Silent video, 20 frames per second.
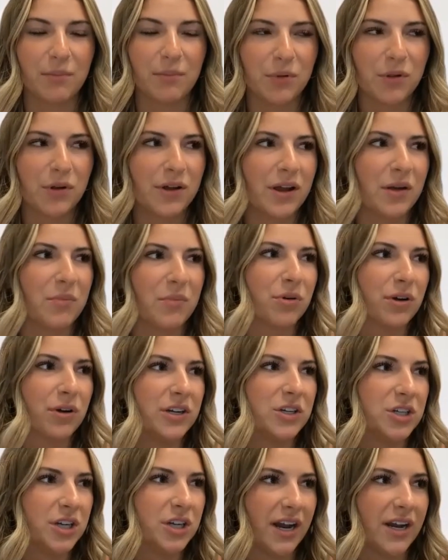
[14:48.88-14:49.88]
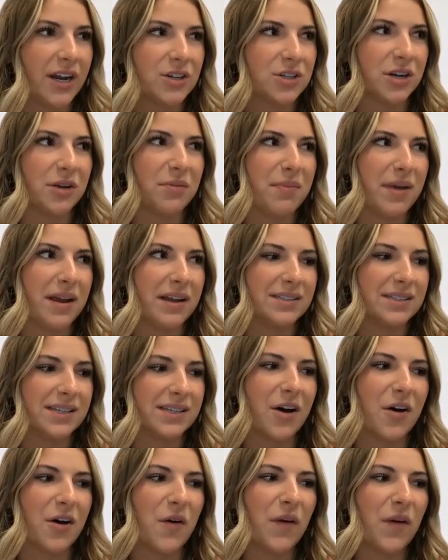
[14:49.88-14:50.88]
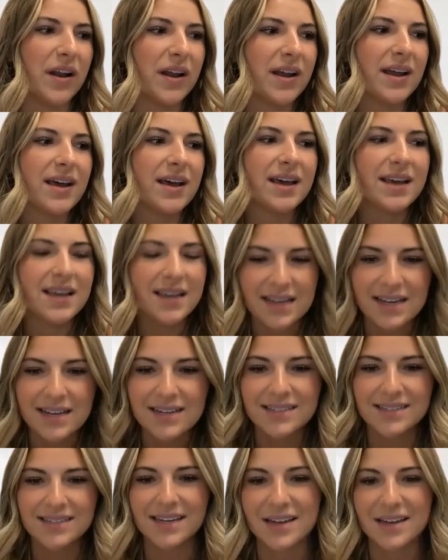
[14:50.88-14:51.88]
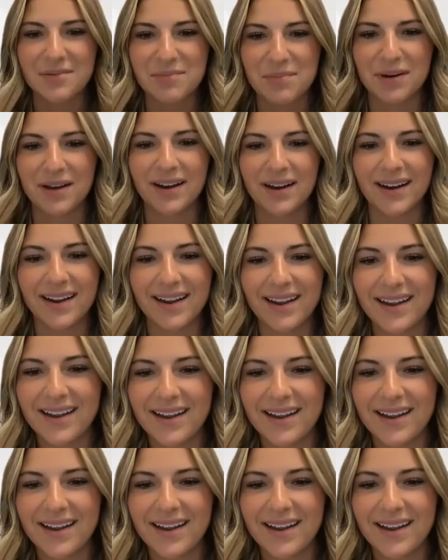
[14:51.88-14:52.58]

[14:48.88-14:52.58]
employee appreciation may sound easy, but